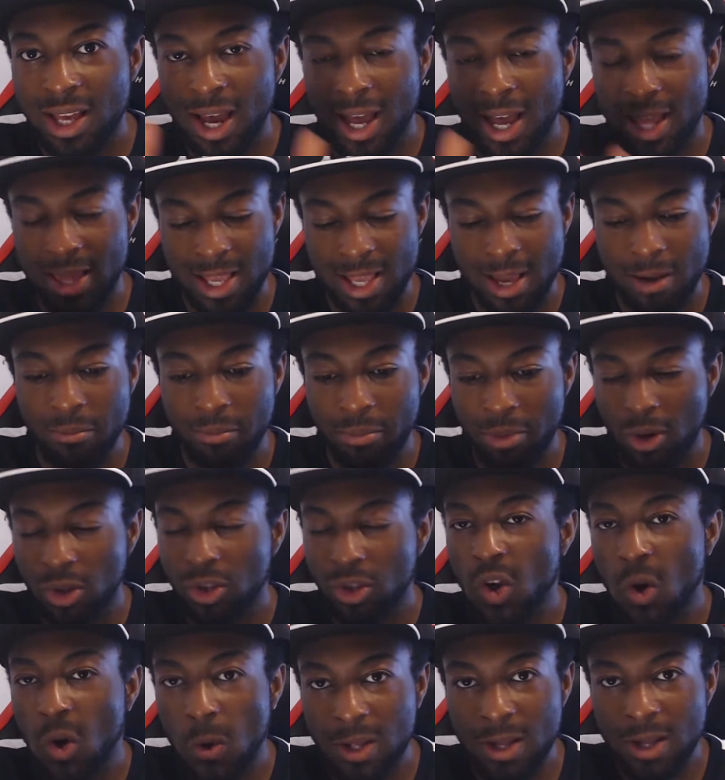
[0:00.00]
and they're
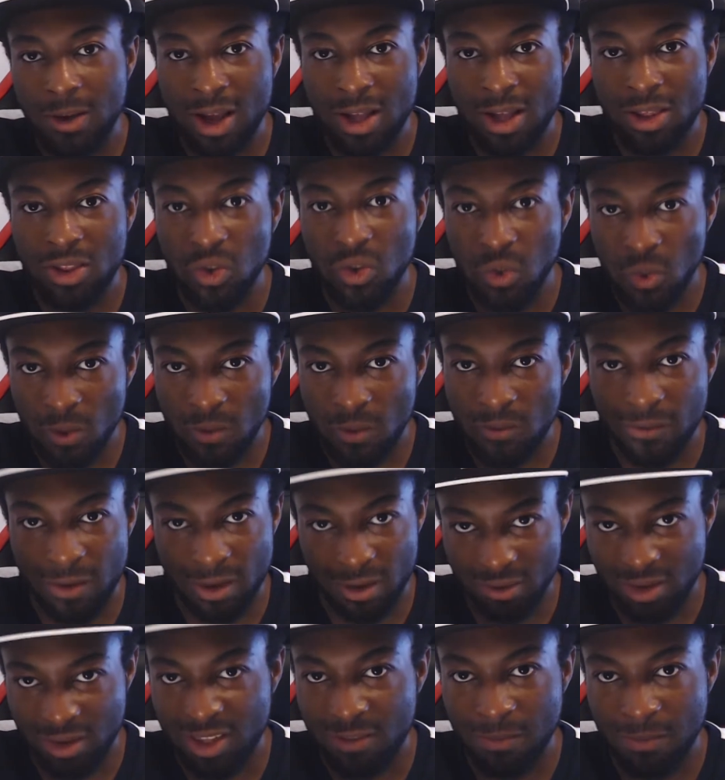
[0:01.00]
both going around doing
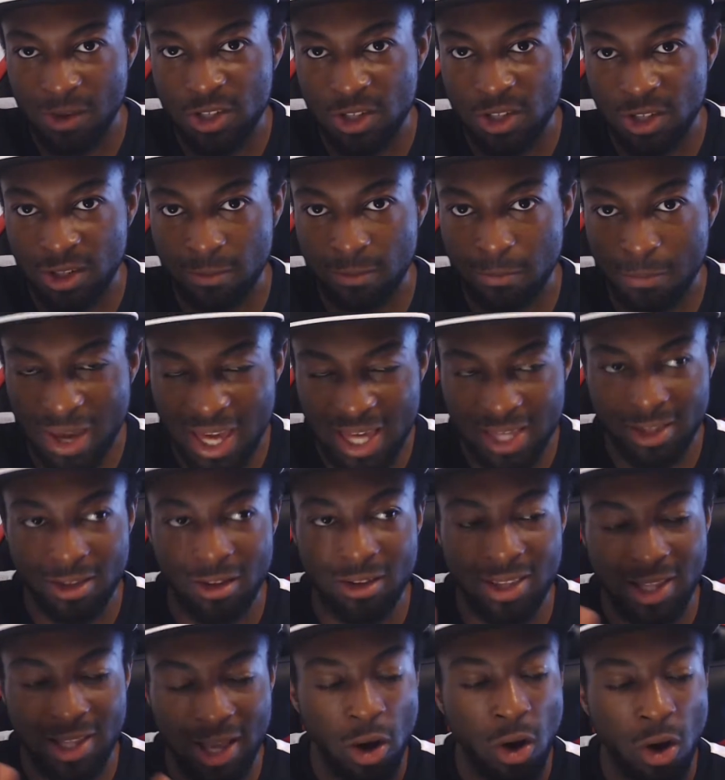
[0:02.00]
various missions based
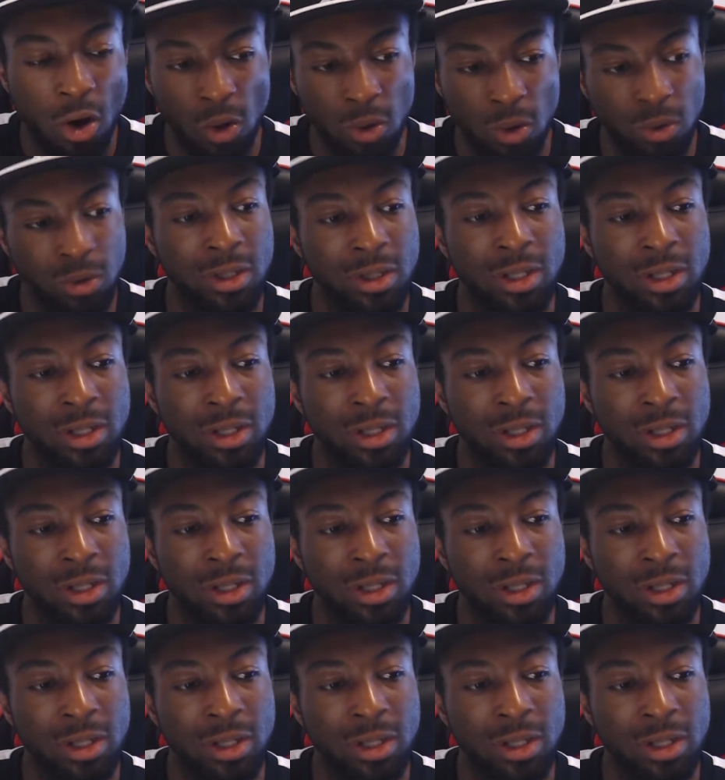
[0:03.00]
on their own